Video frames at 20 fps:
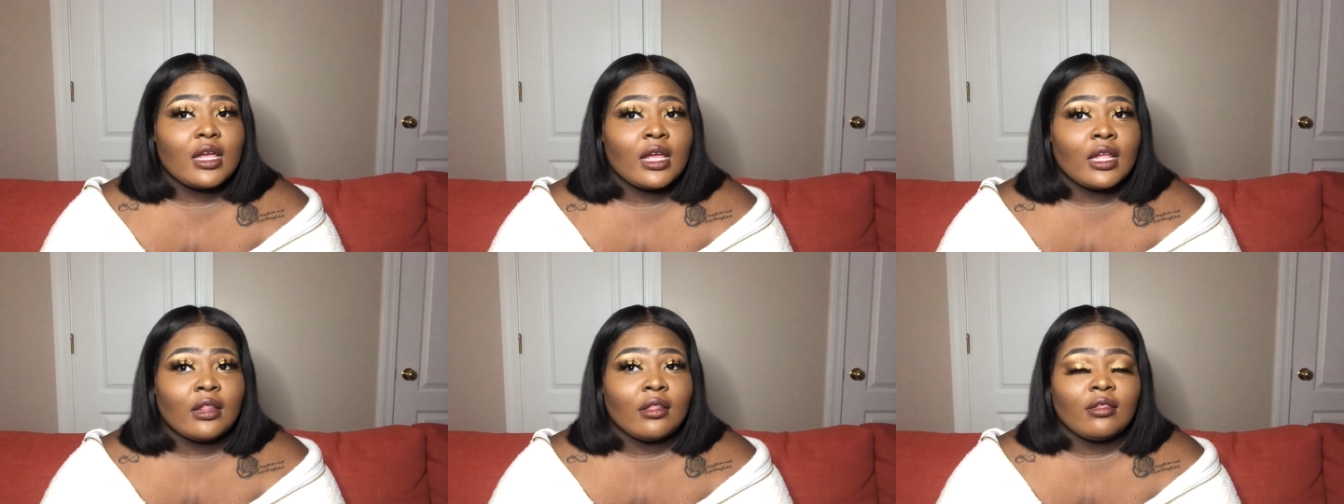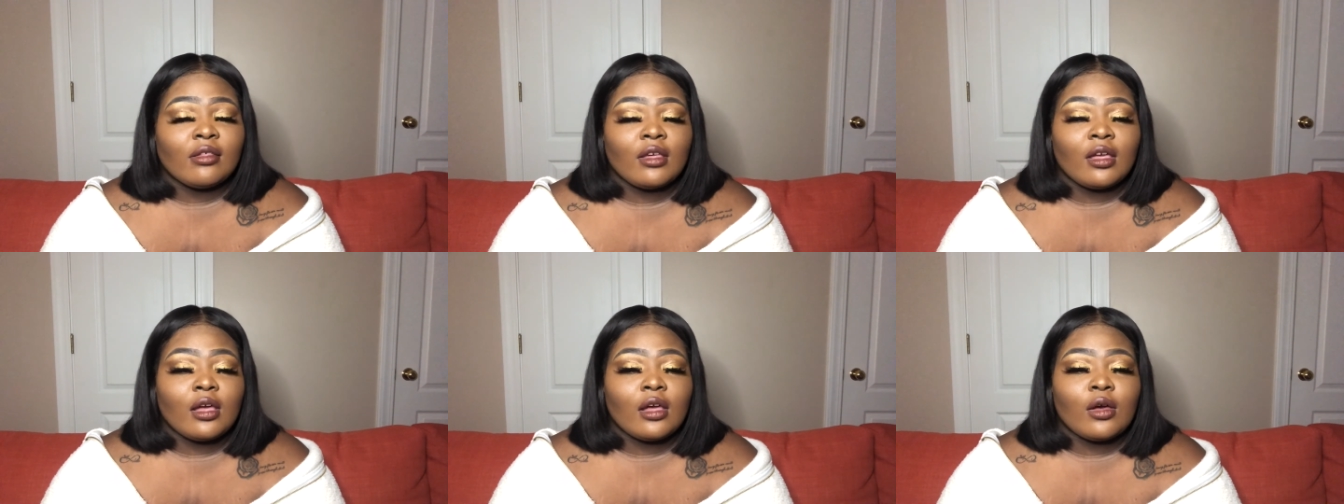And
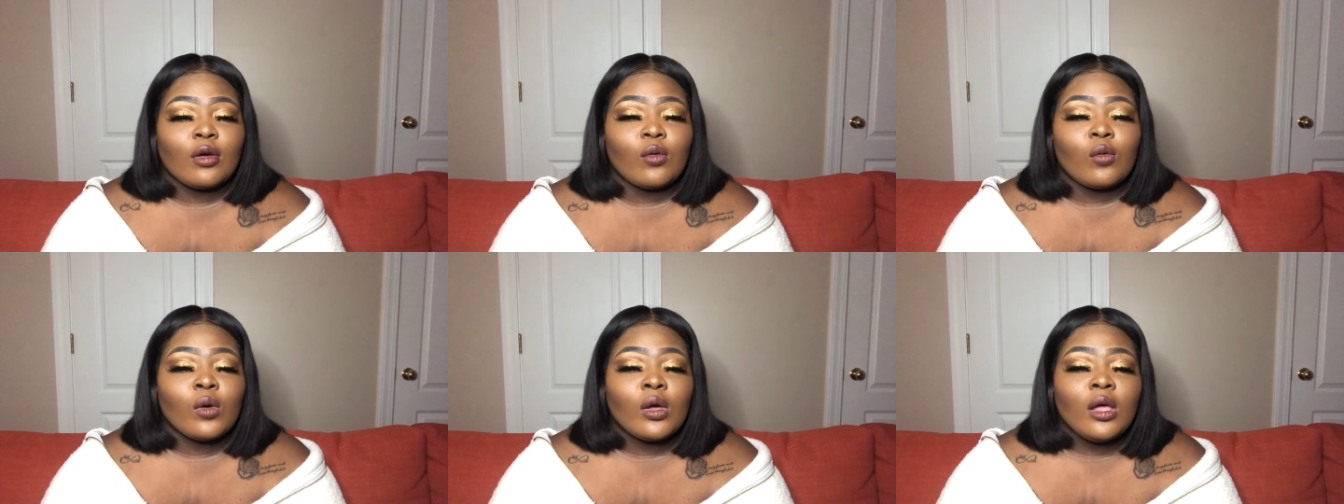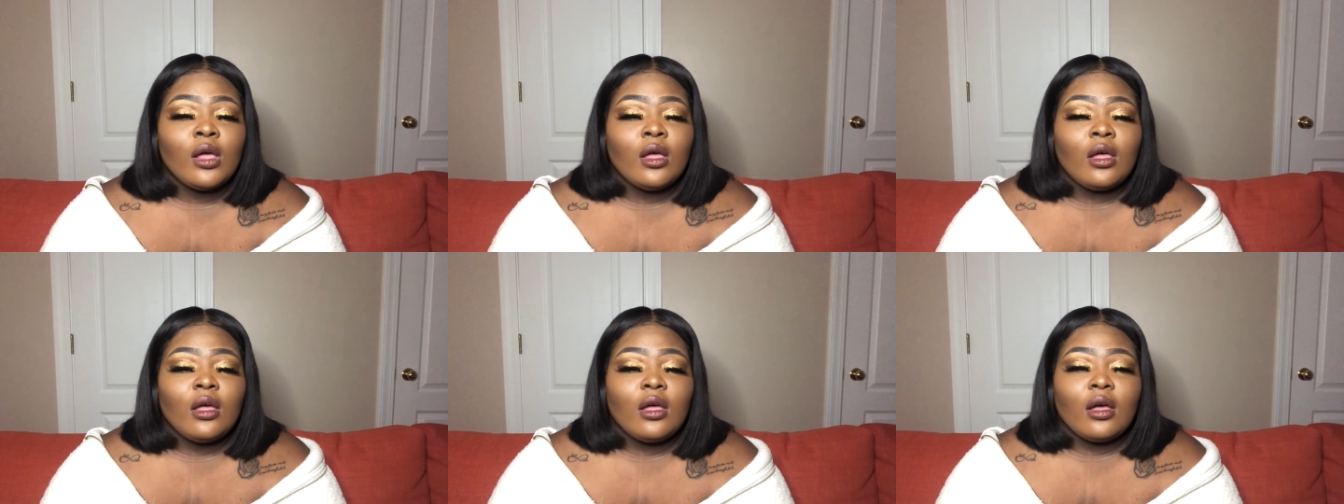so
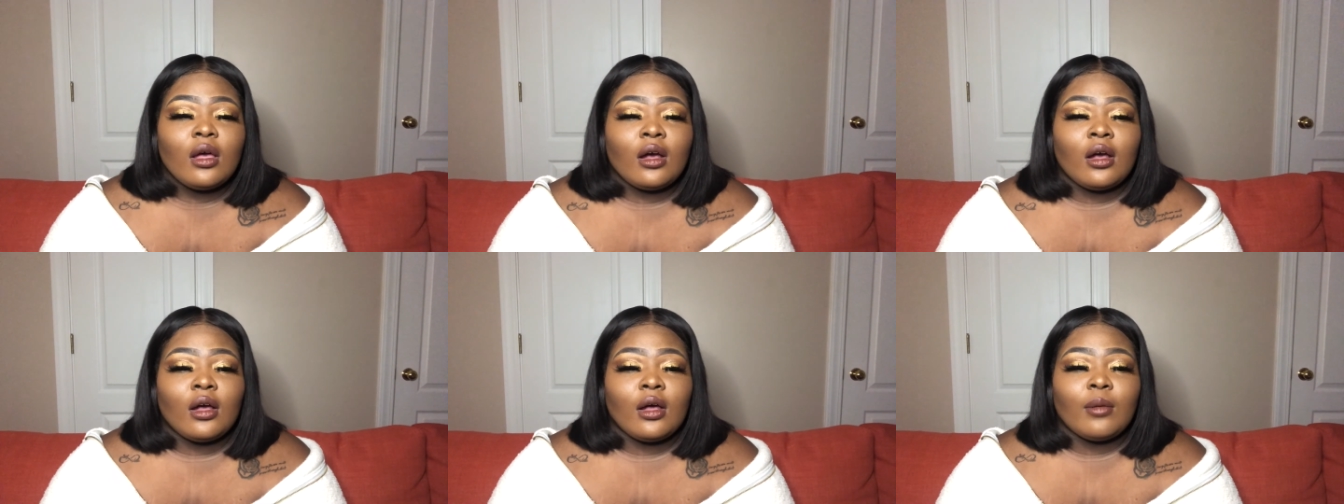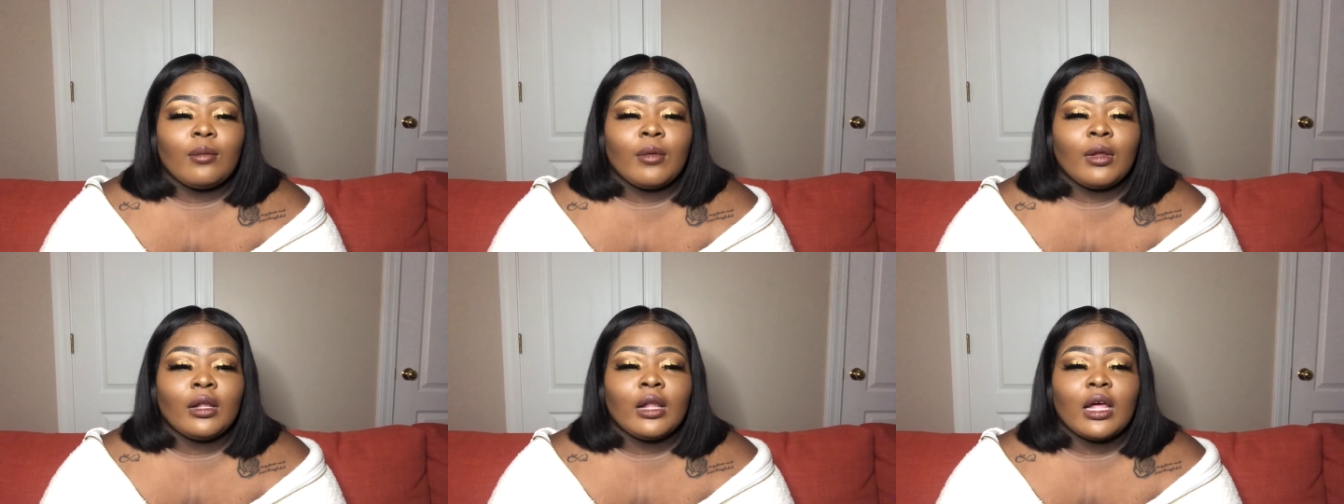
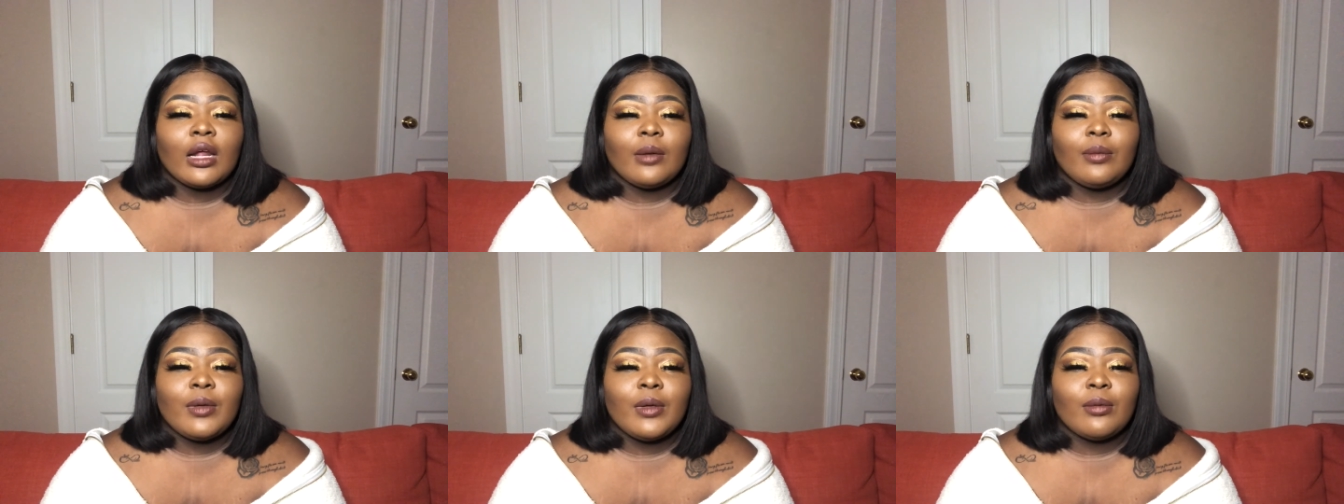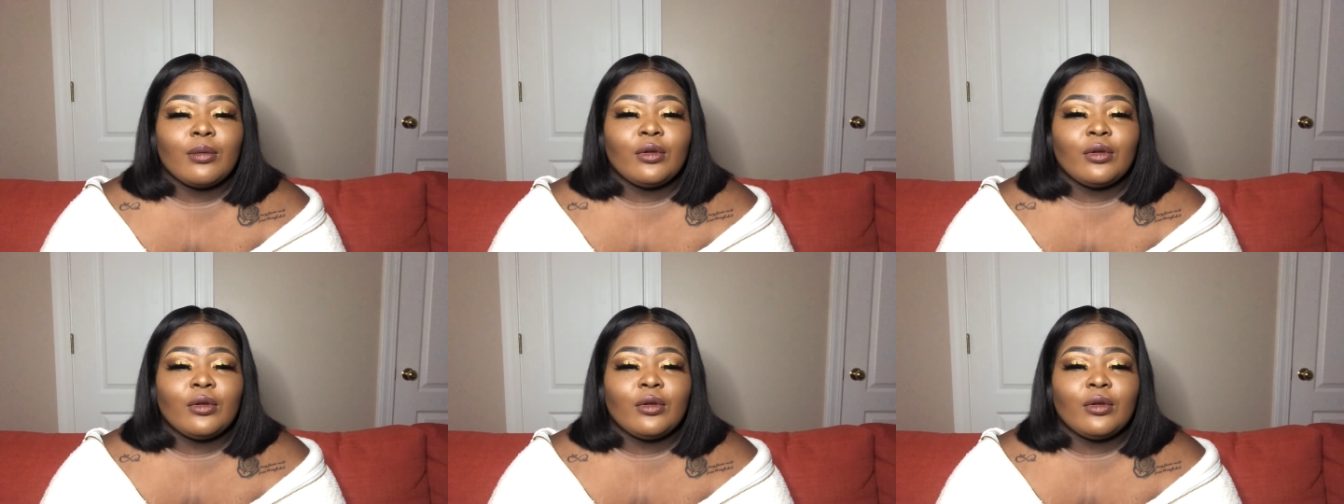a lot of people